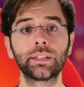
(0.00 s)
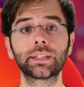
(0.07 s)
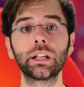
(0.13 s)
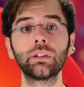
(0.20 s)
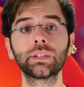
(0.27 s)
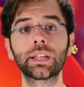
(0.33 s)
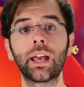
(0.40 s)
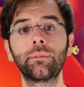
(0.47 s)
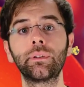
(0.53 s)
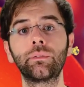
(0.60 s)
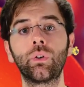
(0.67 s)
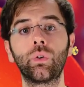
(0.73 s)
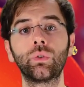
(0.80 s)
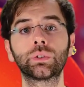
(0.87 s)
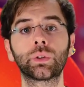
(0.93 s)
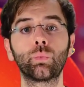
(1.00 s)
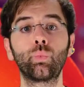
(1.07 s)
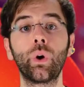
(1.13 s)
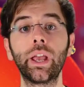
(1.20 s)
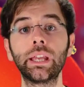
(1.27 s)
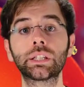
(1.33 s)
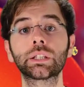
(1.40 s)
cells have evolved
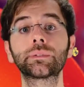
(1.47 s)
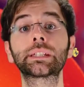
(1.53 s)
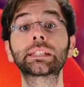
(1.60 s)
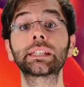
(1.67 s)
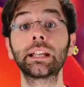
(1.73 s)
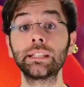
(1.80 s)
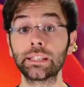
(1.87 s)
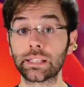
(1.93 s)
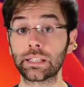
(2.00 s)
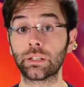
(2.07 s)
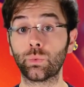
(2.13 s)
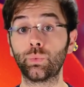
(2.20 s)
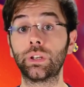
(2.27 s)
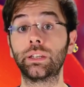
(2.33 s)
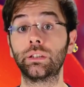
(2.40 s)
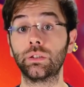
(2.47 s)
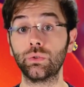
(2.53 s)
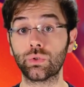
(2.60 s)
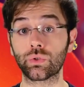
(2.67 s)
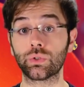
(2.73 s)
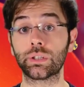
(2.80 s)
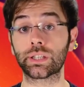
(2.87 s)
ways of sensing when
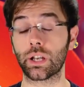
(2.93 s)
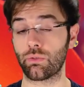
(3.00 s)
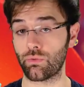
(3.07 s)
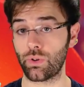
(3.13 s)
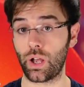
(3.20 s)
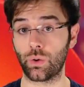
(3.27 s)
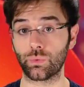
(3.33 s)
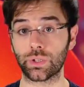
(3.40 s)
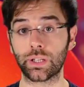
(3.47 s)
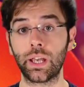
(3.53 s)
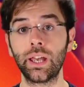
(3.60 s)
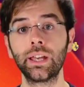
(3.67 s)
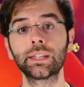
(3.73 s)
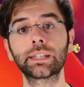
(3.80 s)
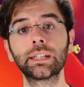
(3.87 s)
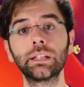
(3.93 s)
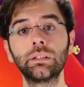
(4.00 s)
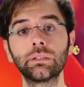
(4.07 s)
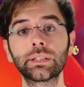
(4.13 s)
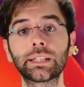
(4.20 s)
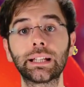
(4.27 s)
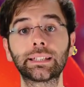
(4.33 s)
nutrients are around,
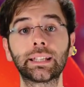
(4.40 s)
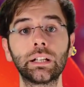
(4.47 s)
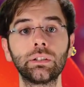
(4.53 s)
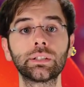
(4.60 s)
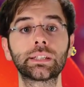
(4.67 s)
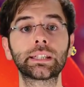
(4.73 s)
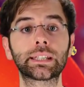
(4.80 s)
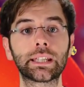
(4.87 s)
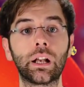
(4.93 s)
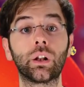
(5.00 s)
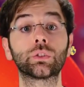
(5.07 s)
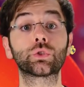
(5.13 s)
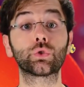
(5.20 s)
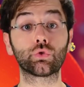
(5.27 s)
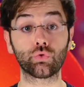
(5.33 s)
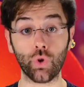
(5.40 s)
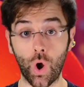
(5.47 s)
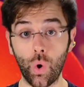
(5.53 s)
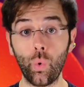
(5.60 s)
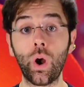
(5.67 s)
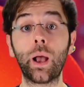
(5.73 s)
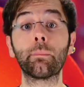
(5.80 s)
signals that tells the cell to
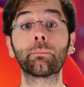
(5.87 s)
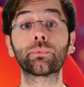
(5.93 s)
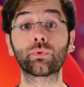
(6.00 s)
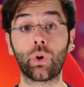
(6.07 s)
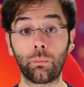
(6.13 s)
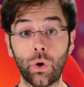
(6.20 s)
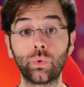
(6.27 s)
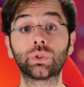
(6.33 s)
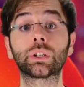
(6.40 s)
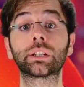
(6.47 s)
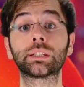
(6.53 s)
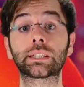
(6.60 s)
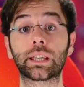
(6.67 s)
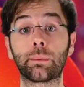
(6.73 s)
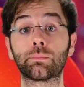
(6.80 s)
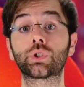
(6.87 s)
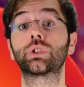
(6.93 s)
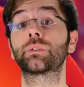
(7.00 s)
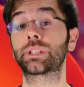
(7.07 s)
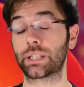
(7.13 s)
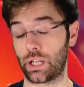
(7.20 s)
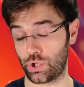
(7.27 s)
grow and promote the consumption
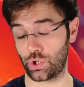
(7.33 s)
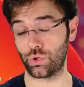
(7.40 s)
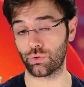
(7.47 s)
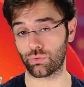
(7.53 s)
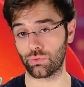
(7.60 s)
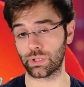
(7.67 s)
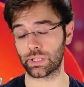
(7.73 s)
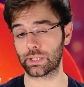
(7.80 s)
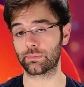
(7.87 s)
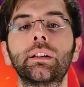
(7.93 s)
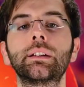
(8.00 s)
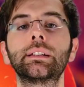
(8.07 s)
of such nutrients.